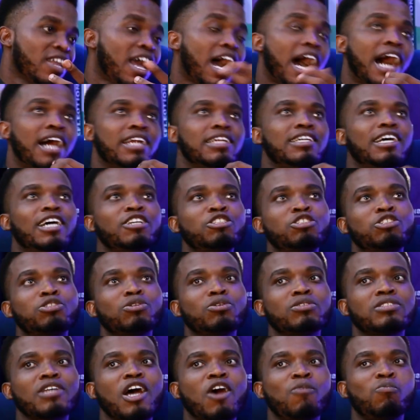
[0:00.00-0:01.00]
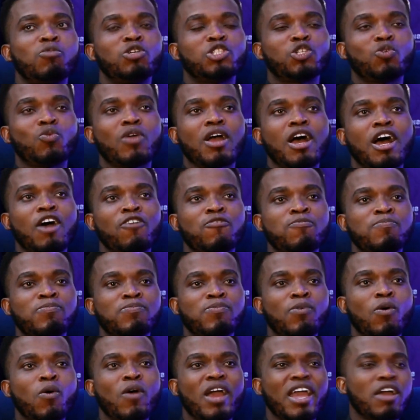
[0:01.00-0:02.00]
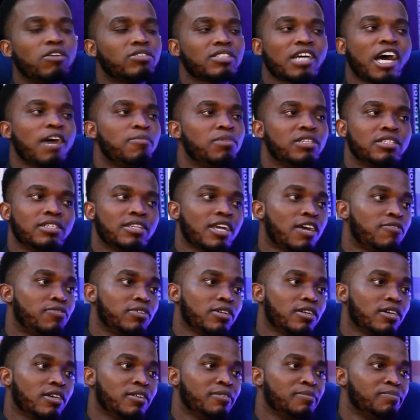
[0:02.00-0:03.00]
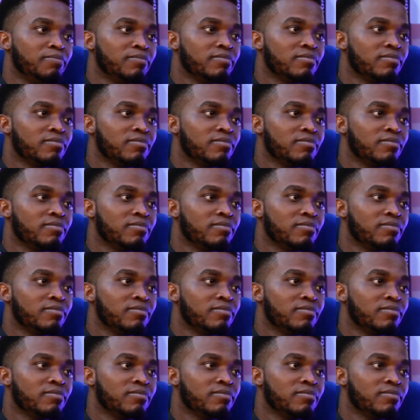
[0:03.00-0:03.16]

And that shows how much we have poor health habits in Africa.